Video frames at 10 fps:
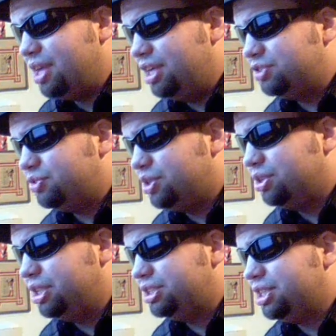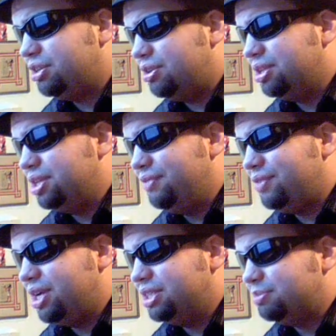Israel listed all the
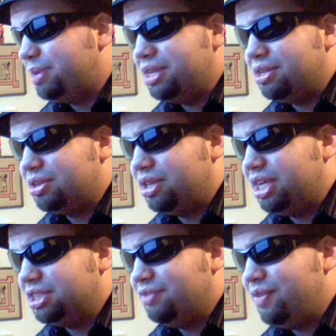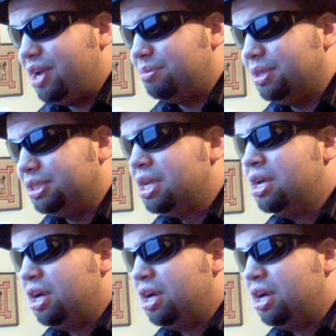Levites by their clans and families.